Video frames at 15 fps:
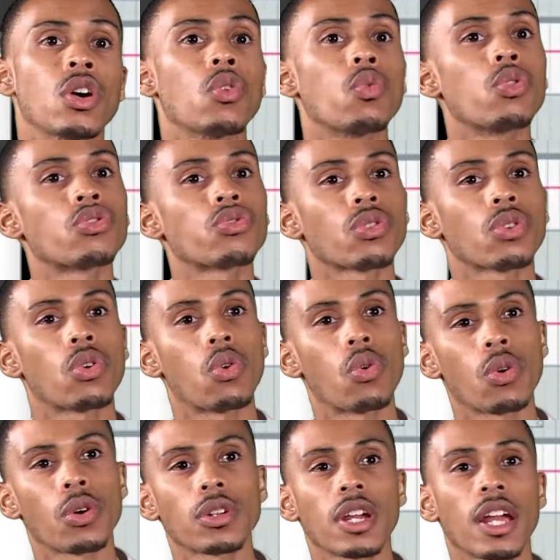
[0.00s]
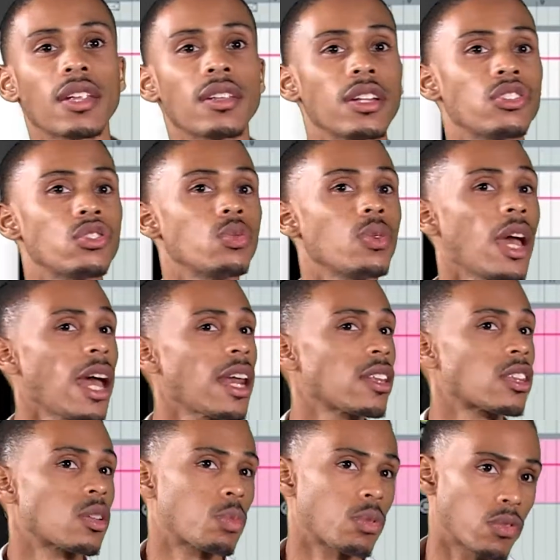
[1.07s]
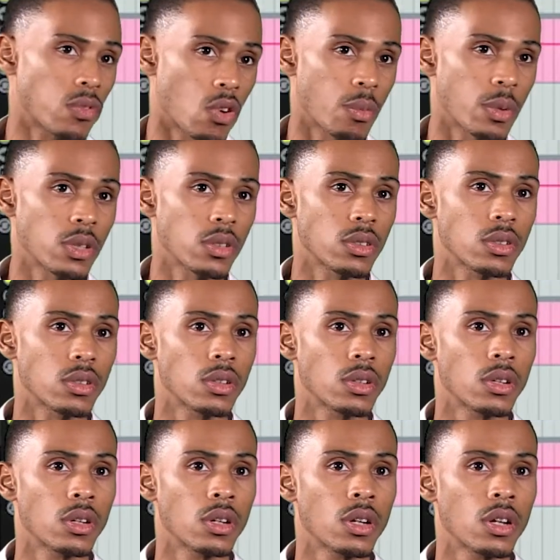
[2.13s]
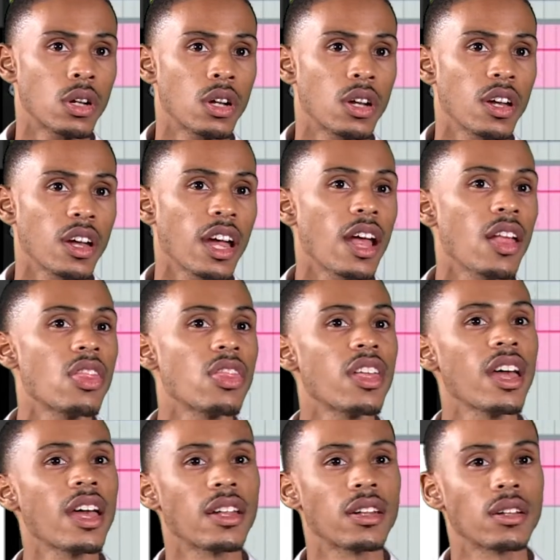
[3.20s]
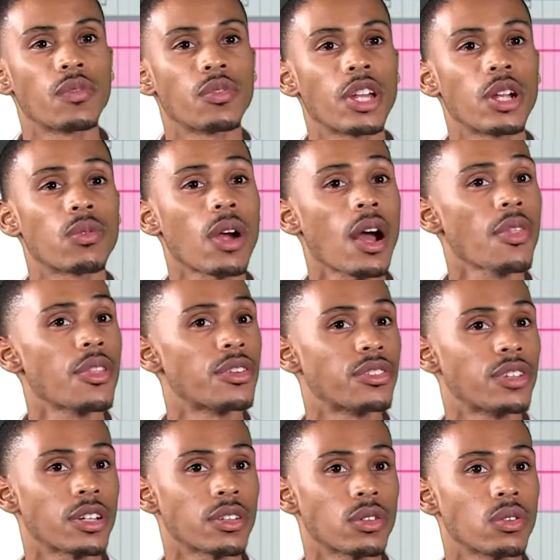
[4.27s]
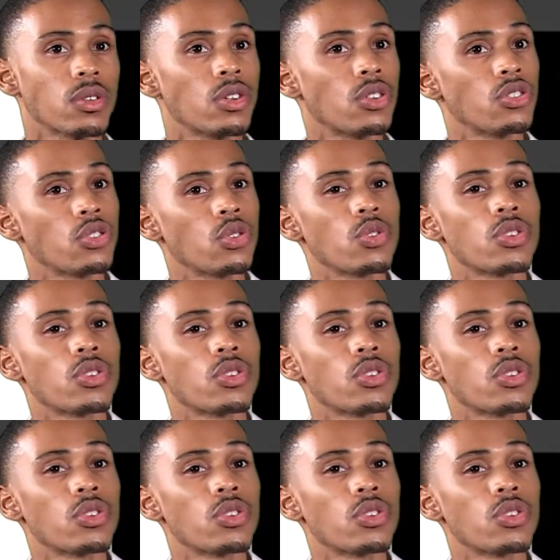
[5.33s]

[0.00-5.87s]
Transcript: which record and let you edit the performance. And then they route the signal to